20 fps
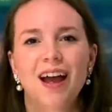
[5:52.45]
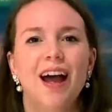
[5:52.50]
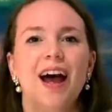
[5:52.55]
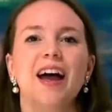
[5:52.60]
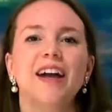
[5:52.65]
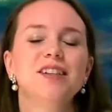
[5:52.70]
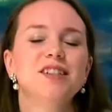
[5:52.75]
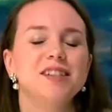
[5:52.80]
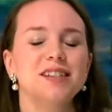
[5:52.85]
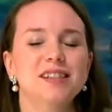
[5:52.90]

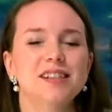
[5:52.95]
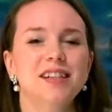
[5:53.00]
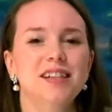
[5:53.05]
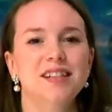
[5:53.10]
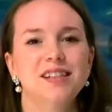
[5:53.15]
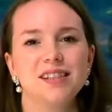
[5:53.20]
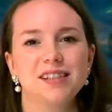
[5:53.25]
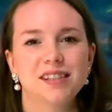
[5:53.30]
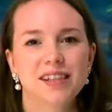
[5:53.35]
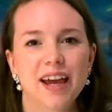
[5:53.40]
I just need
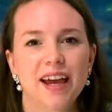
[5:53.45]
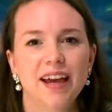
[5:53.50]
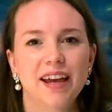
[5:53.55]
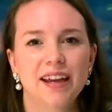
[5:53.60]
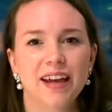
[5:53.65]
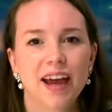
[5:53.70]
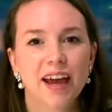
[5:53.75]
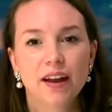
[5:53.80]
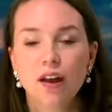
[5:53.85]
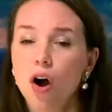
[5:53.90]
to
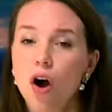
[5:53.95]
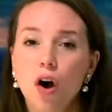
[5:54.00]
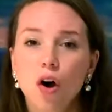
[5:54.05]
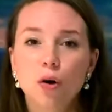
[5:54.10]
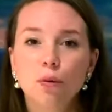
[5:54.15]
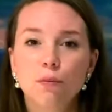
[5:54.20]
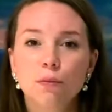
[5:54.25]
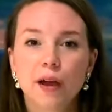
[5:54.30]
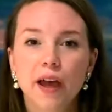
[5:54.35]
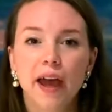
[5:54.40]
stay at
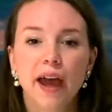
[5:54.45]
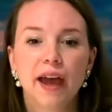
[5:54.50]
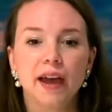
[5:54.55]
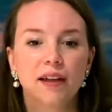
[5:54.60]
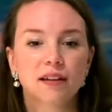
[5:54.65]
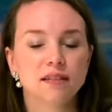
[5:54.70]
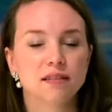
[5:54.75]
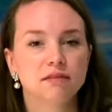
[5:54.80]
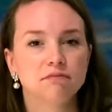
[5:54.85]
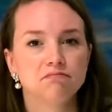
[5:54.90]
home
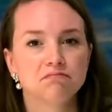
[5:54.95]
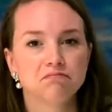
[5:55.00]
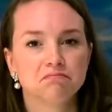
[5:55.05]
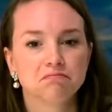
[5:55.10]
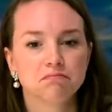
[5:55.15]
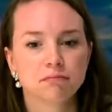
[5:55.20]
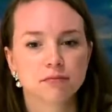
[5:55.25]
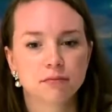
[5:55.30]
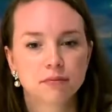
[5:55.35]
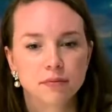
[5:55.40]
and
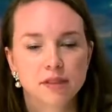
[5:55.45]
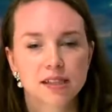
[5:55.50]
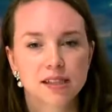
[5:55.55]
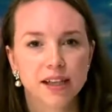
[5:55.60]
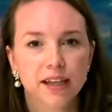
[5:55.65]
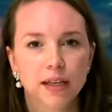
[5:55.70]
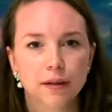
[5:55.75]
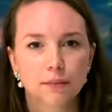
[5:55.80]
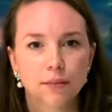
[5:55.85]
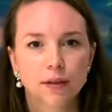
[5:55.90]

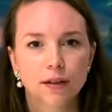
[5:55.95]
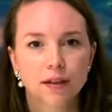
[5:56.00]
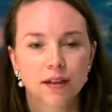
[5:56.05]
sleep.